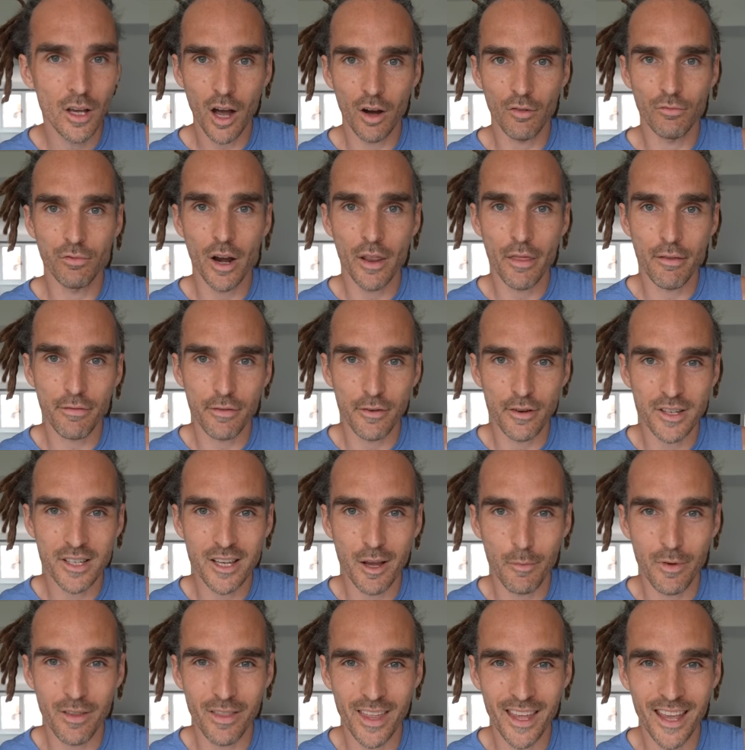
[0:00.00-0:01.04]
I'll run through
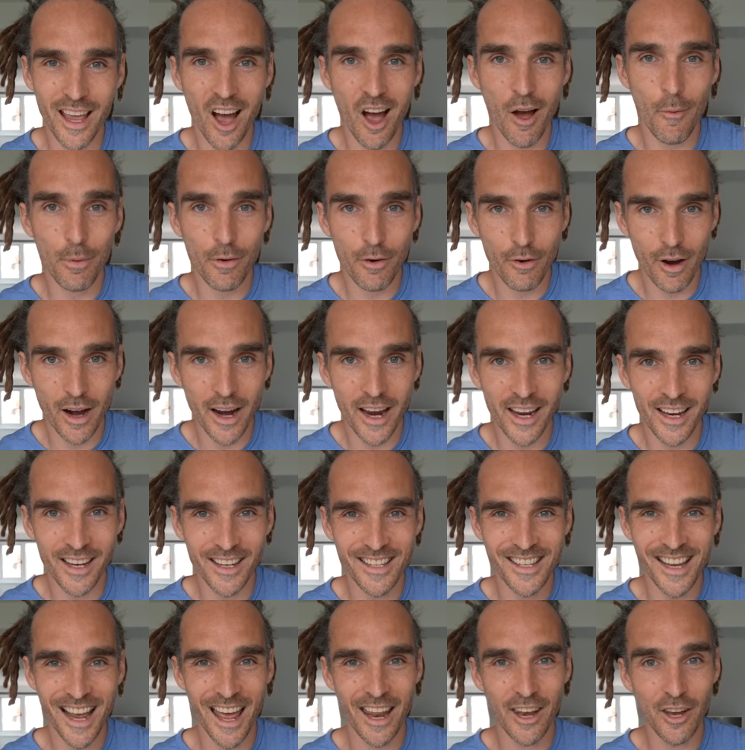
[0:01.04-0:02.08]
some of the
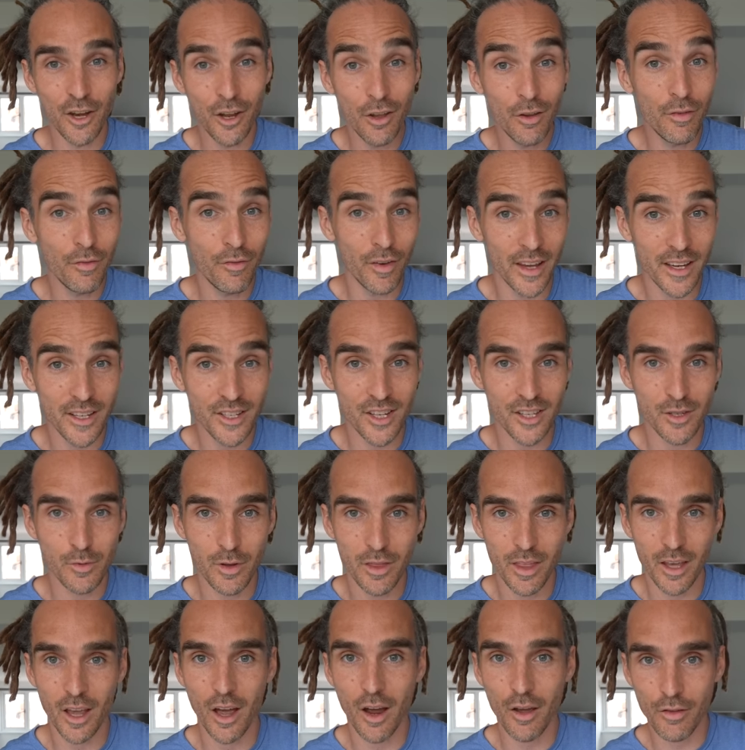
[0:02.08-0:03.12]
upgrades and new features with
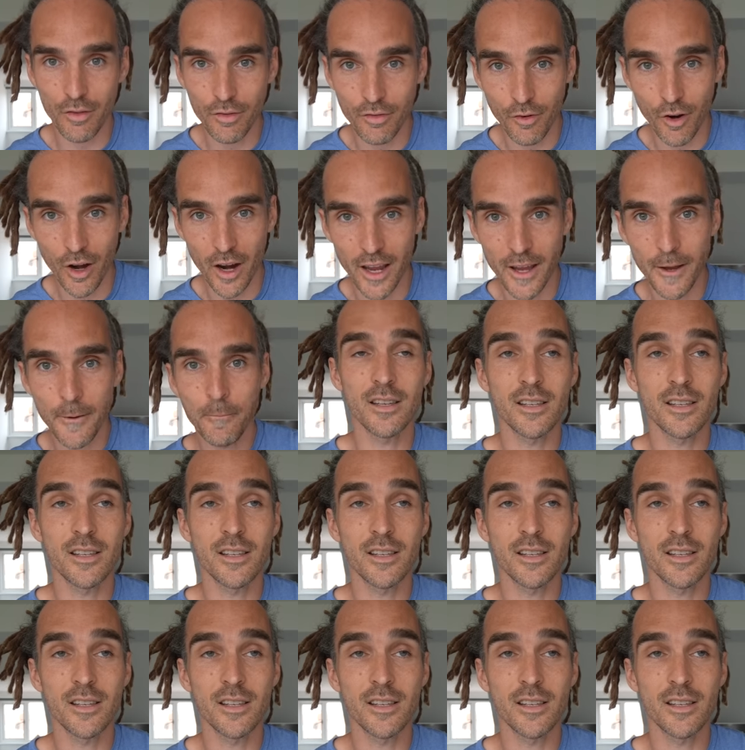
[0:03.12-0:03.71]
the Go 3.